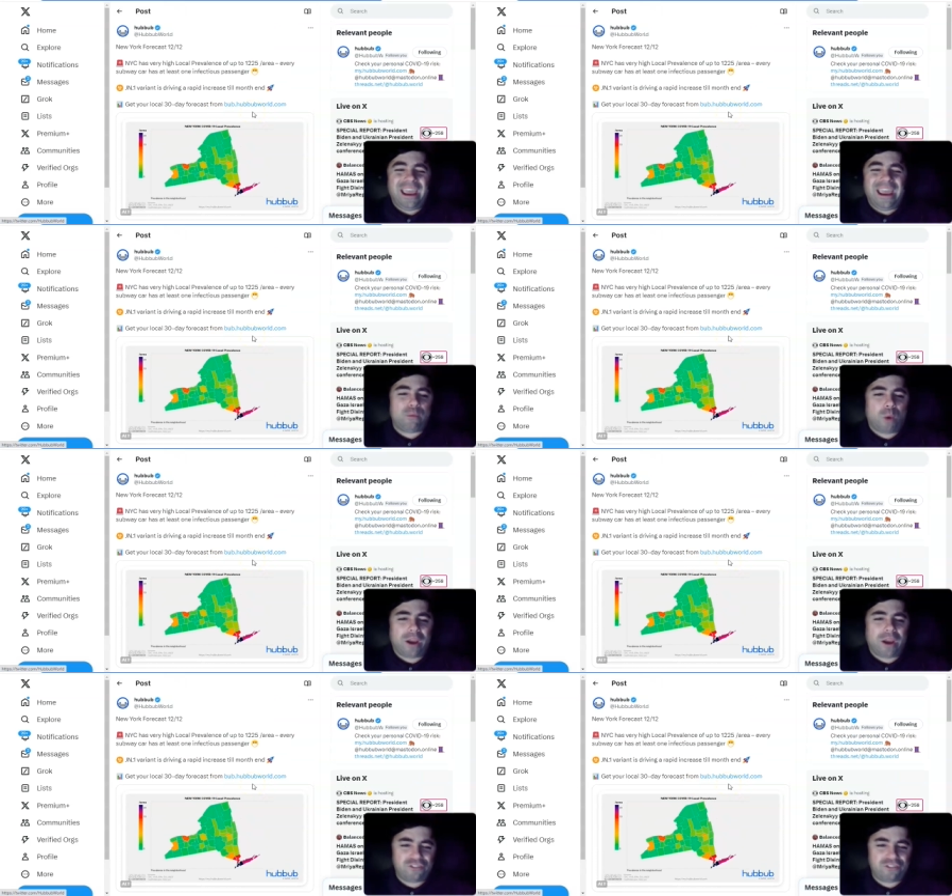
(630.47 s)

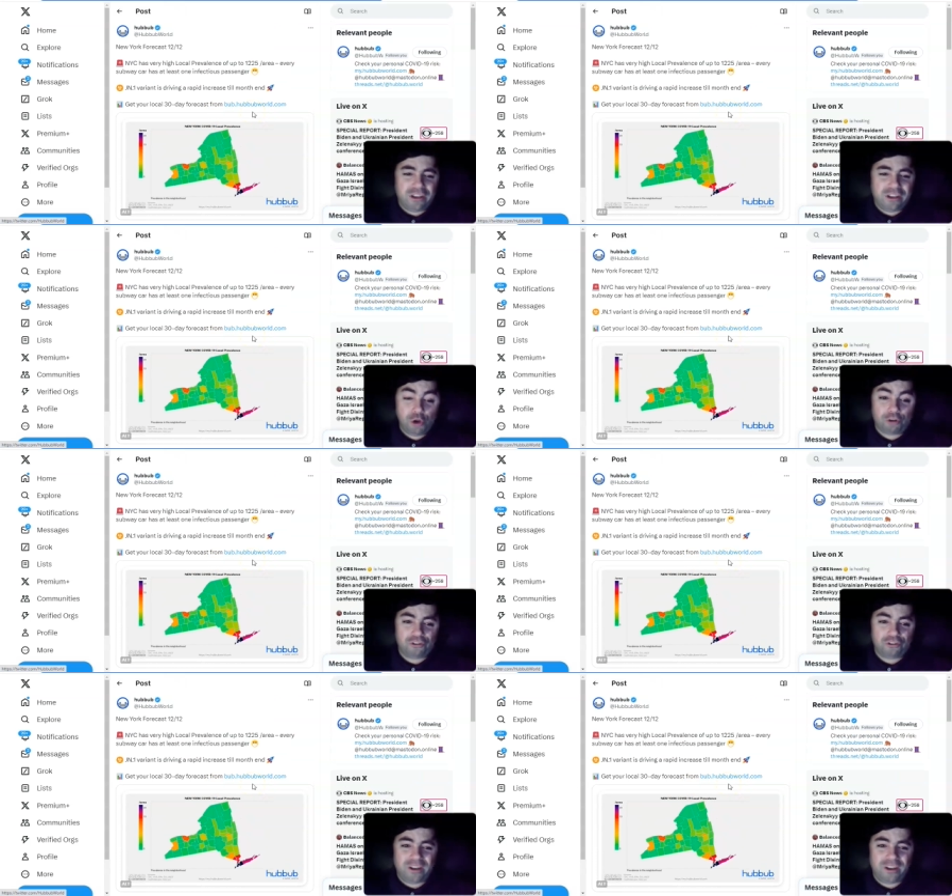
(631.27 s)
NYC, New York
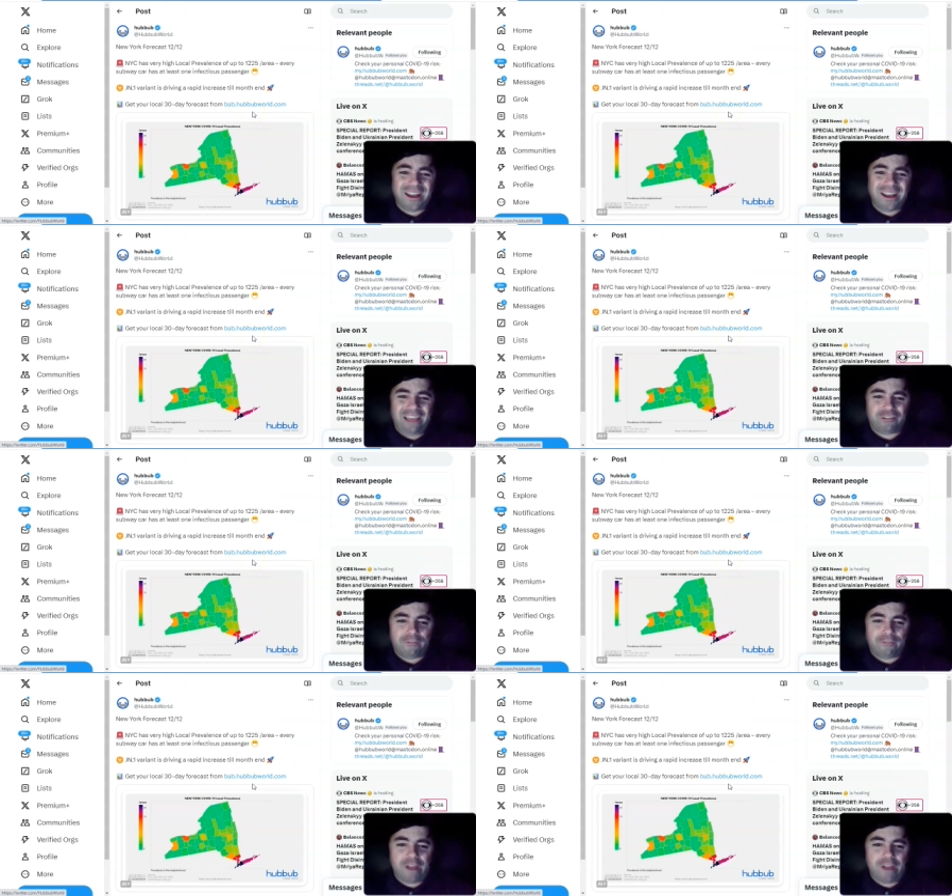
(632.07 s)
City, has
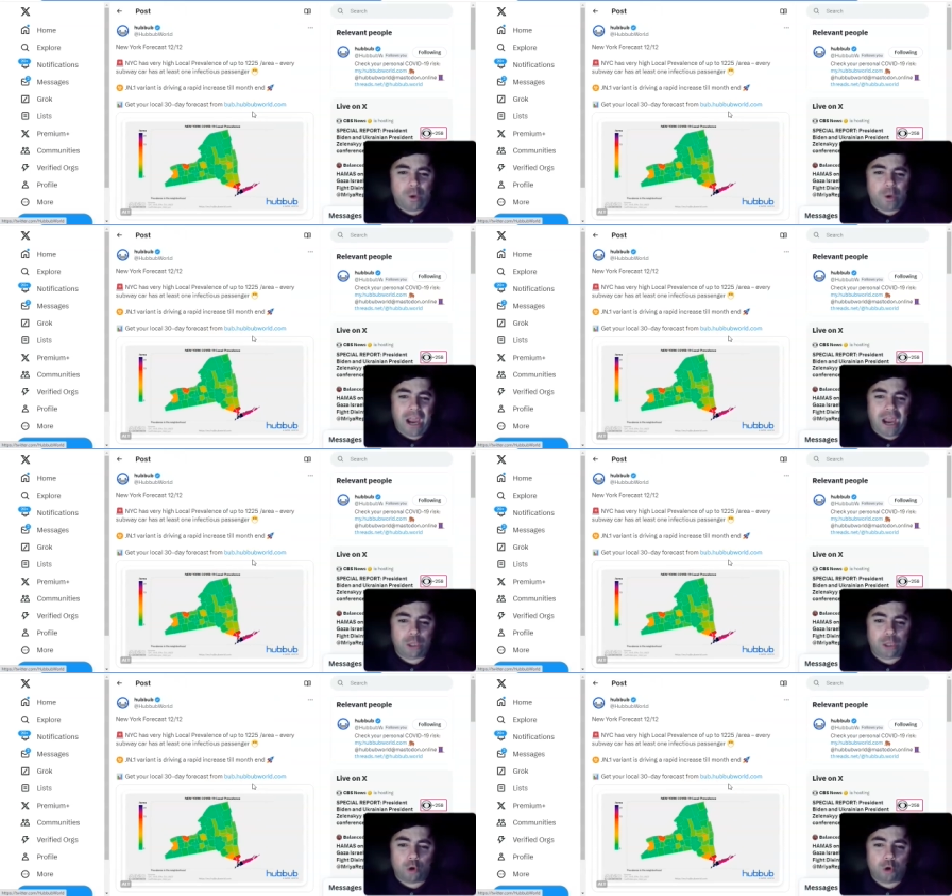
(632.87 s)
a very high
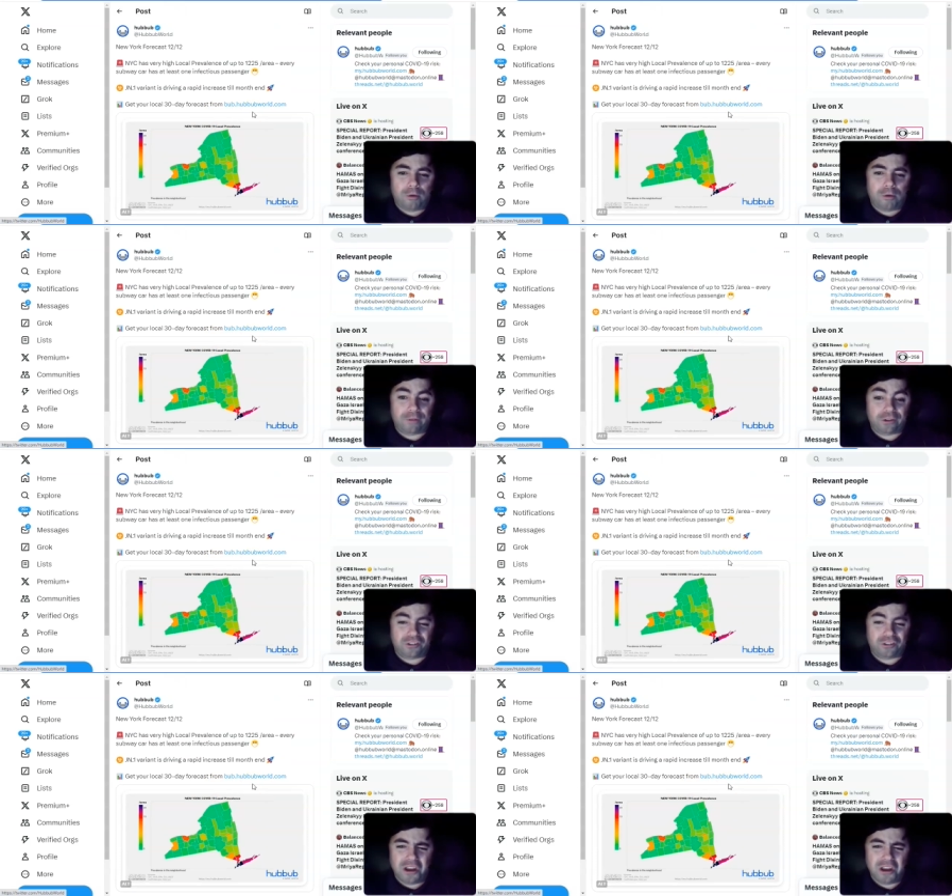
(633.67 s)
local
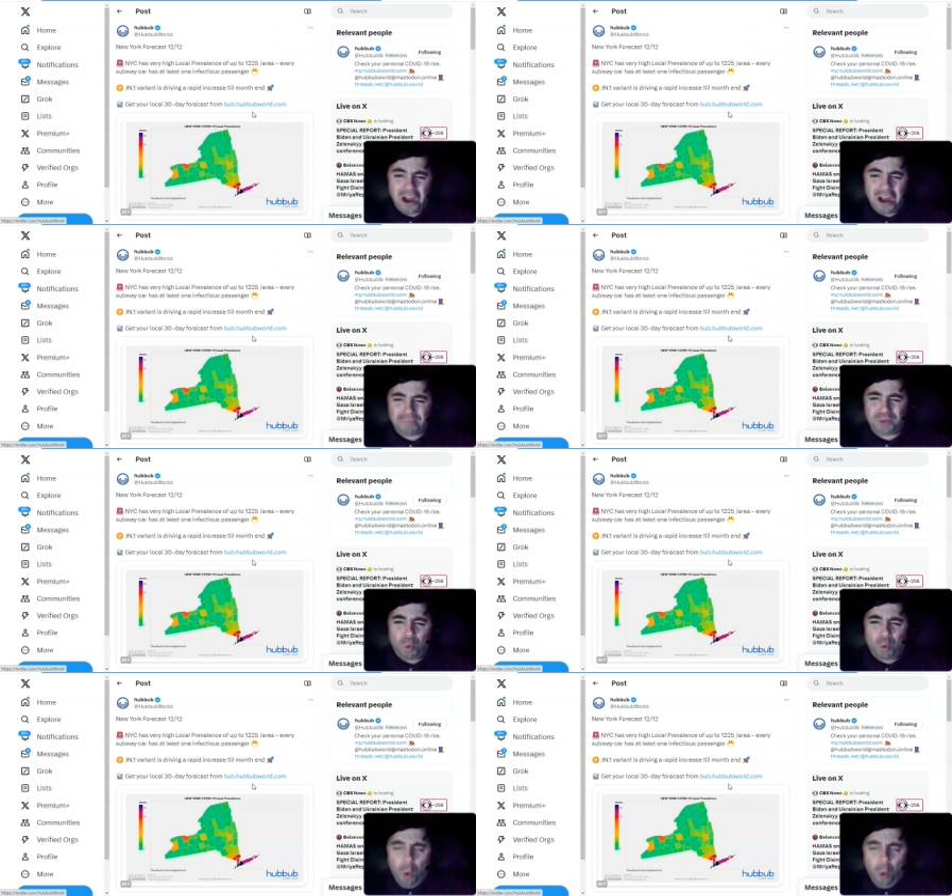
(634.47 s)
prevalence, up to
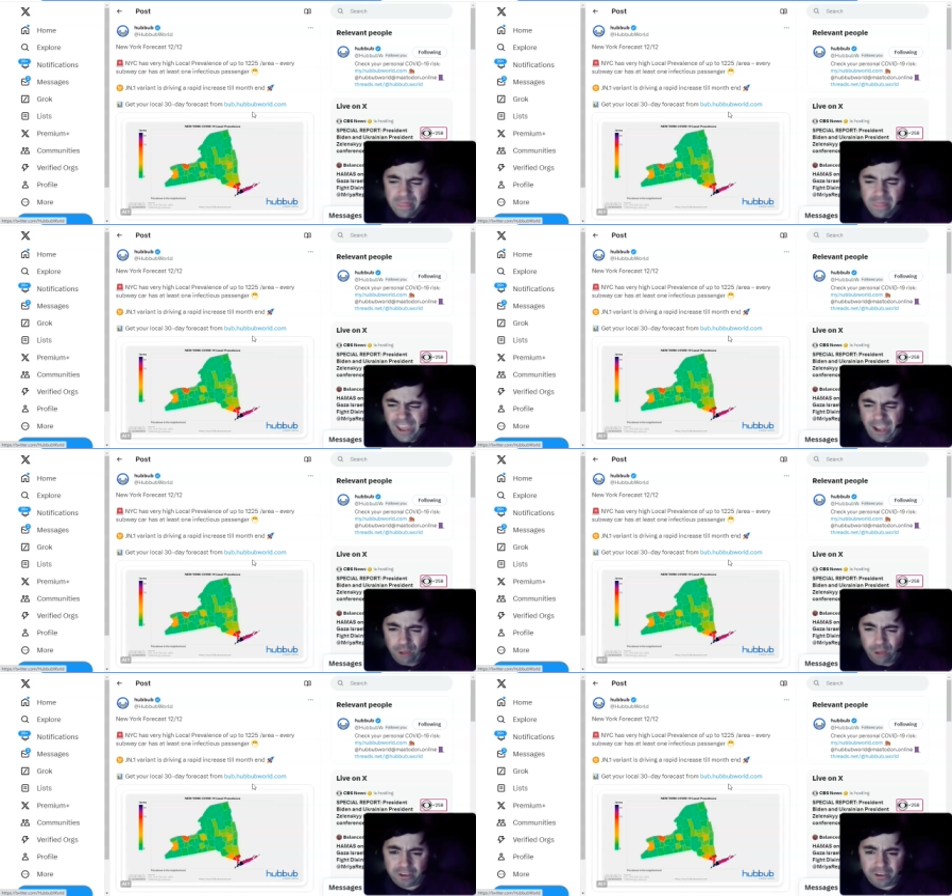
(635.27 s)

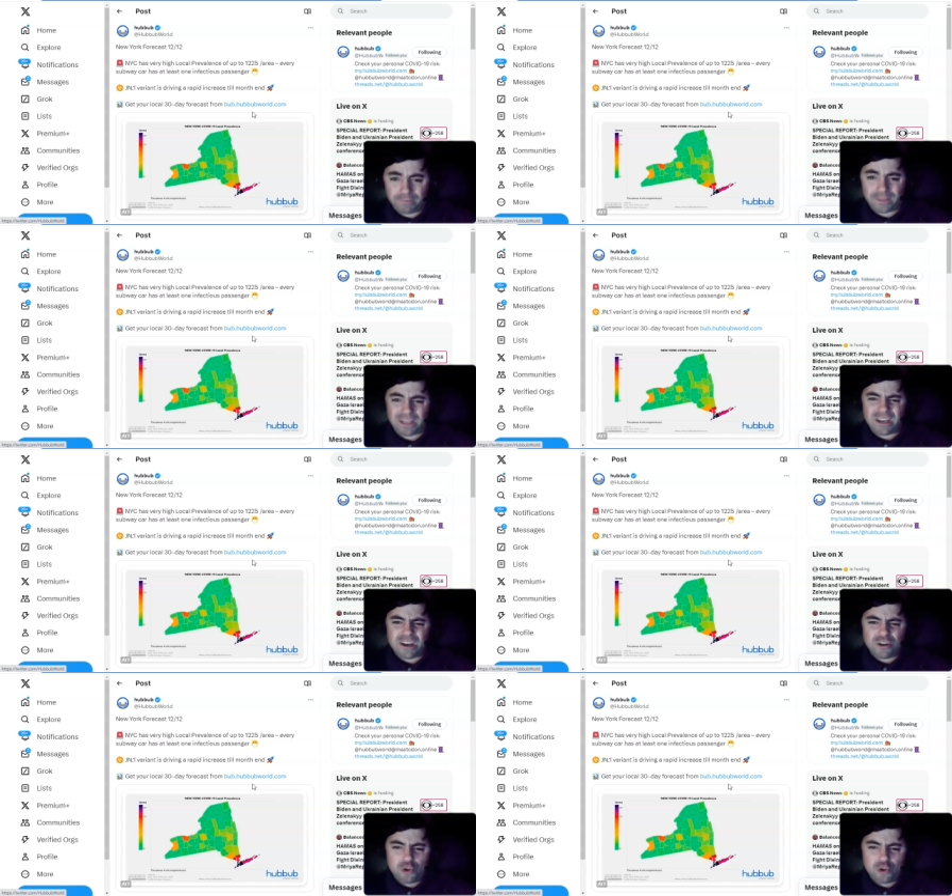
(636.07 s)

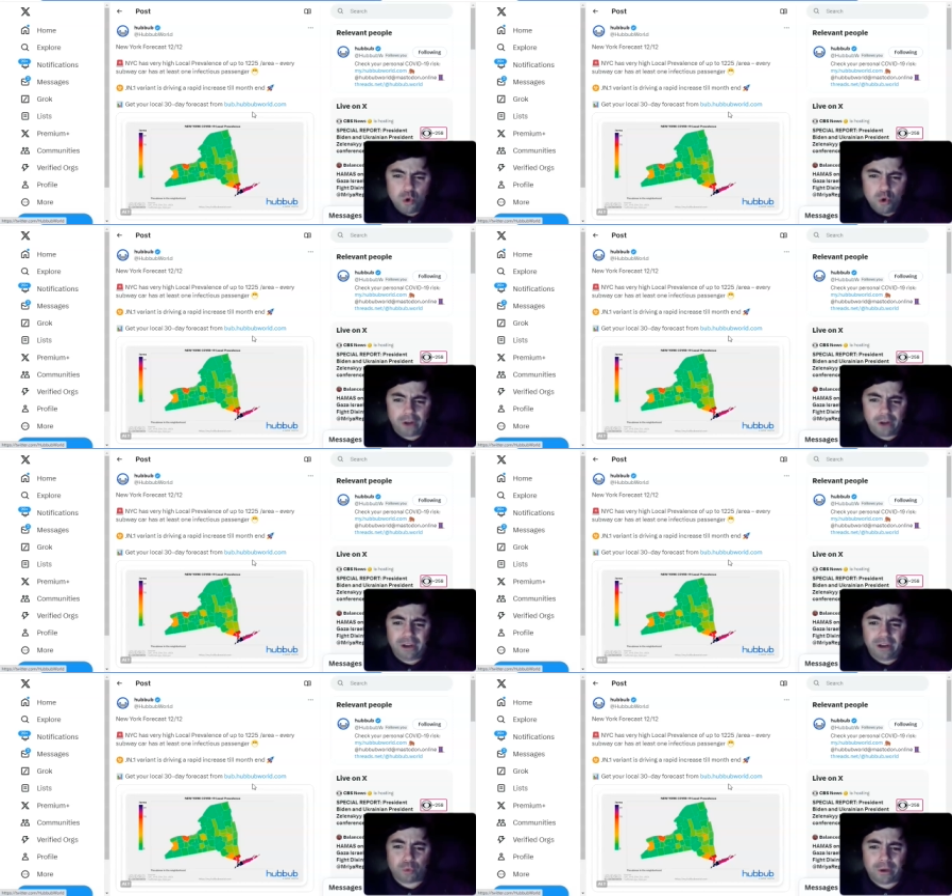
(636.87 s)

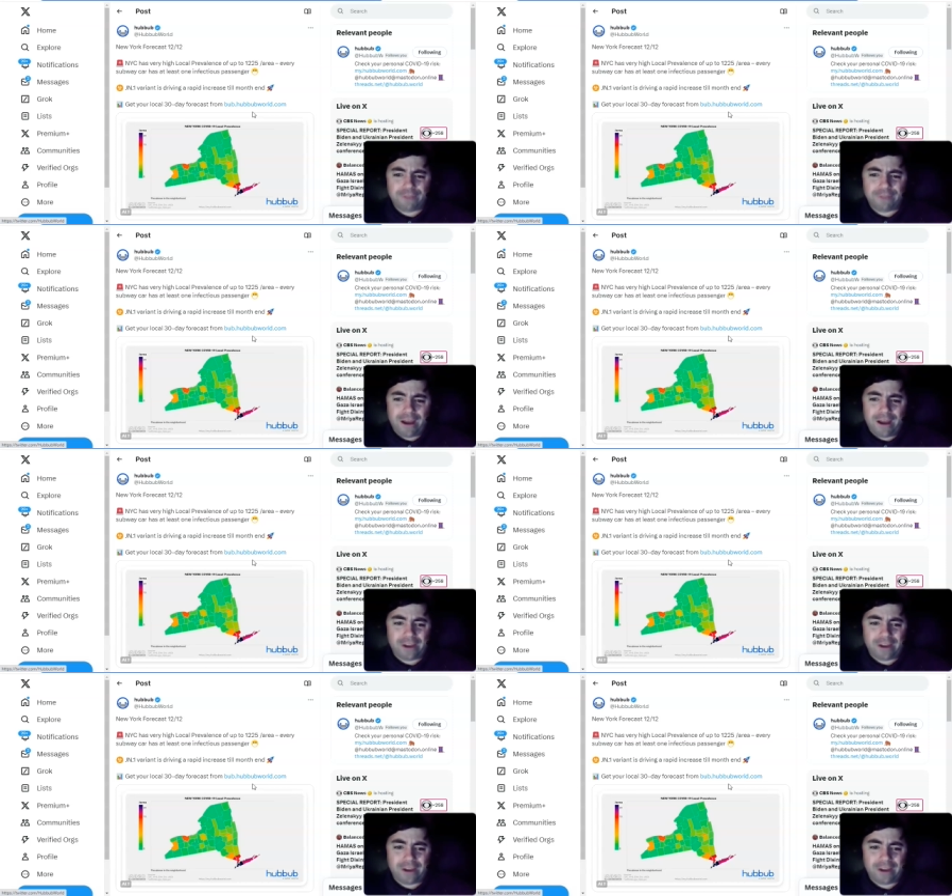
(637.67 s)
1,225